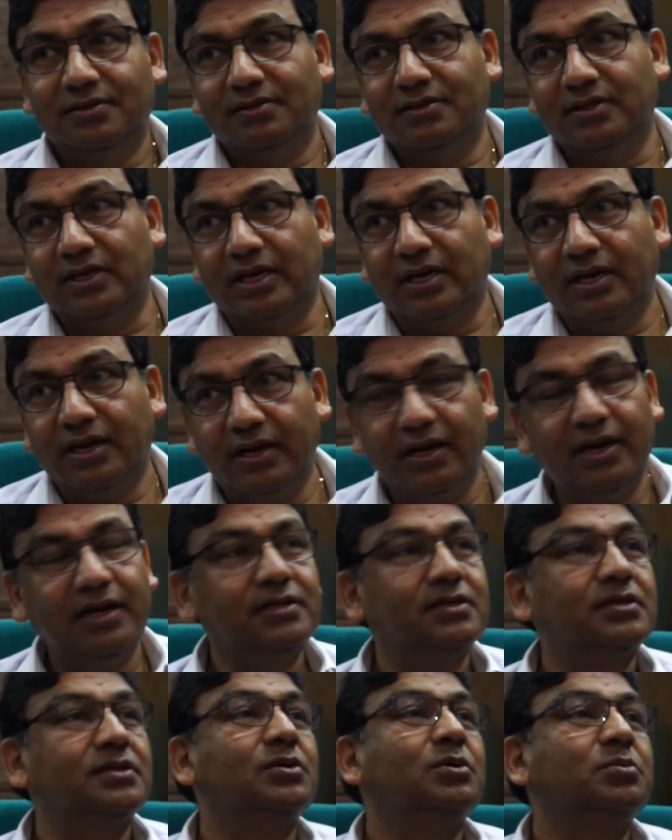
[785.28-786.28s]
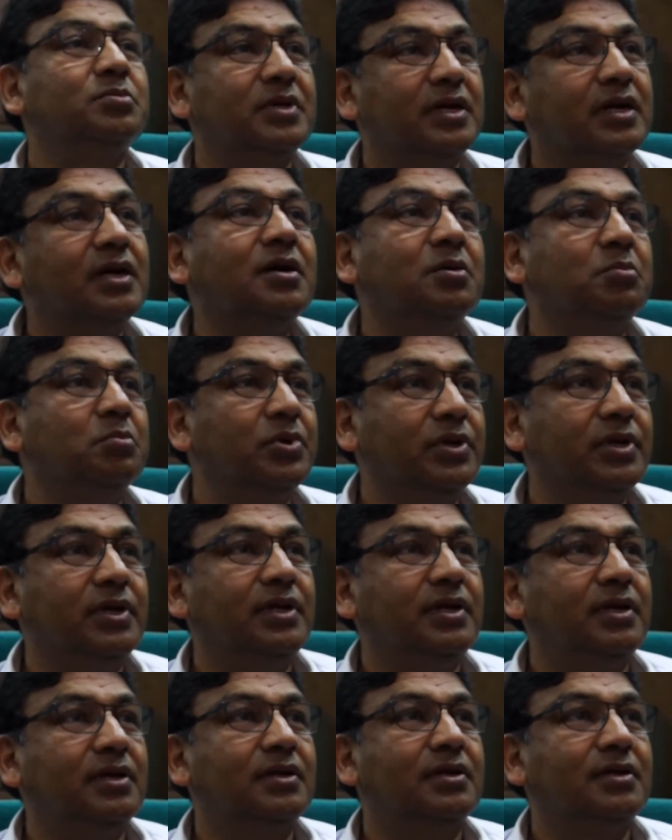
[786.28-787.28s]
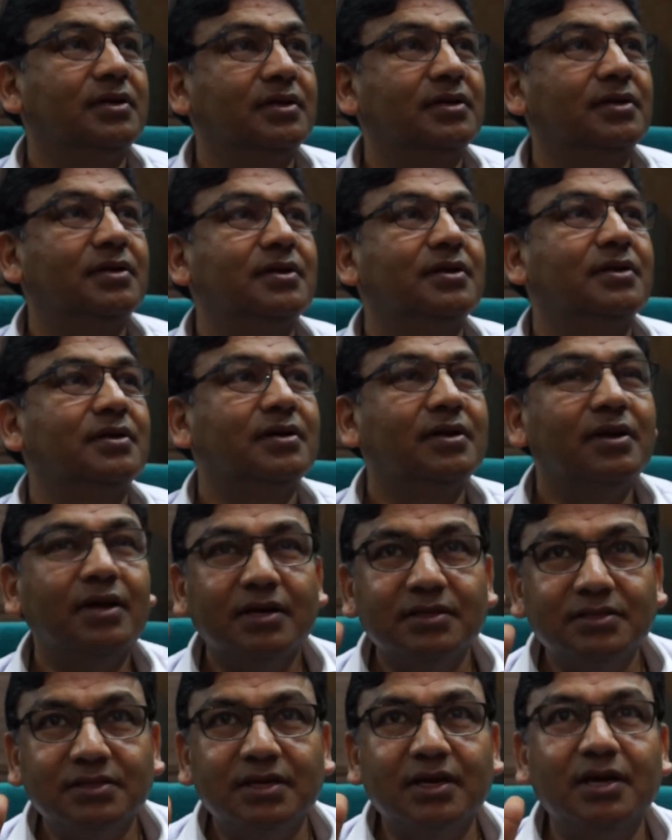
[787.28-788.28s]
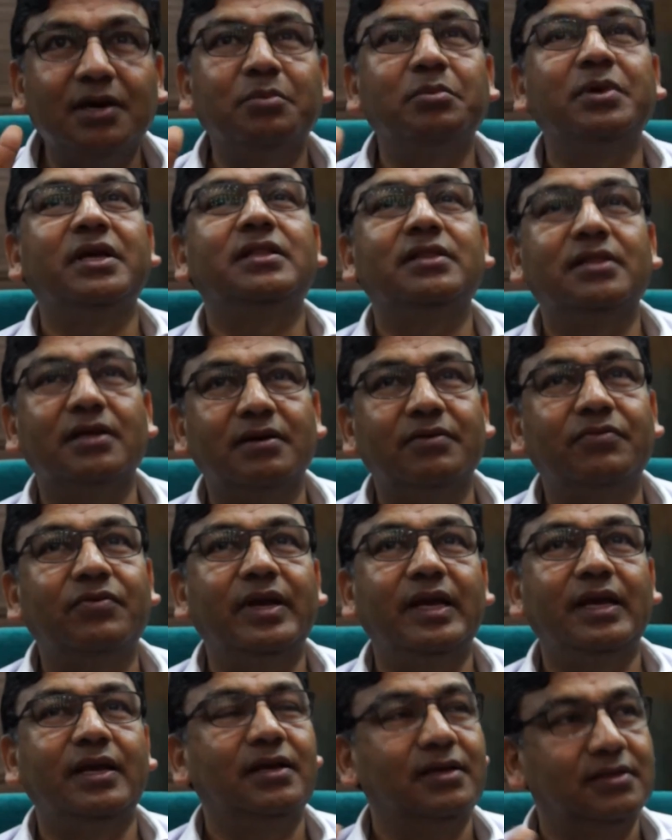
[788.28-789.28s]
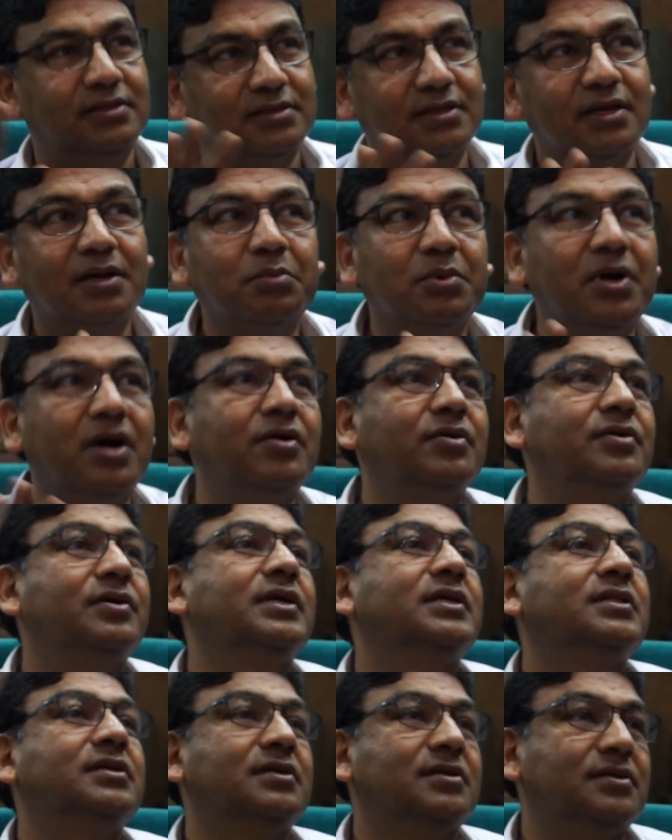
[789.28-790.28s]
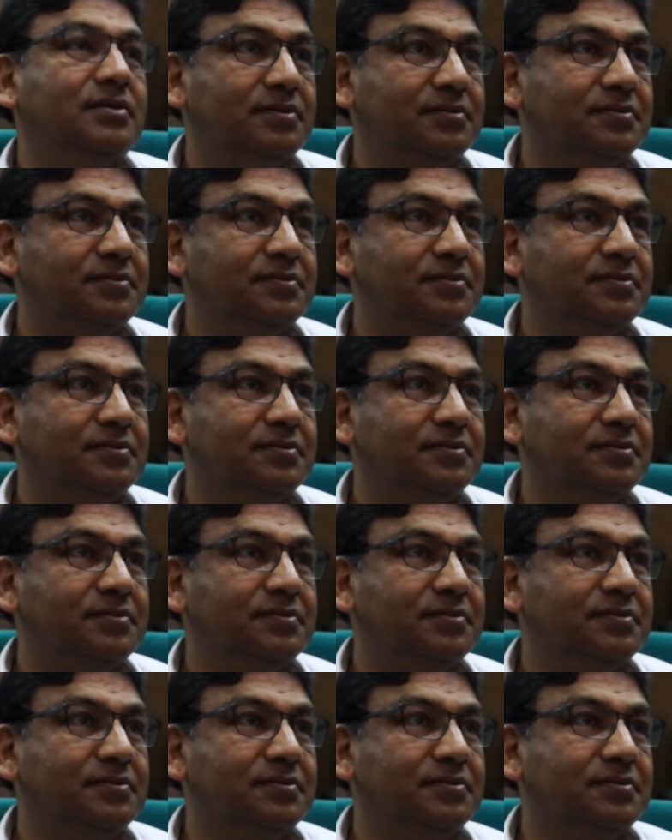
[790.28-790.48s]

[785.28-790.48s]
the character of the company does come in the way somehow or other.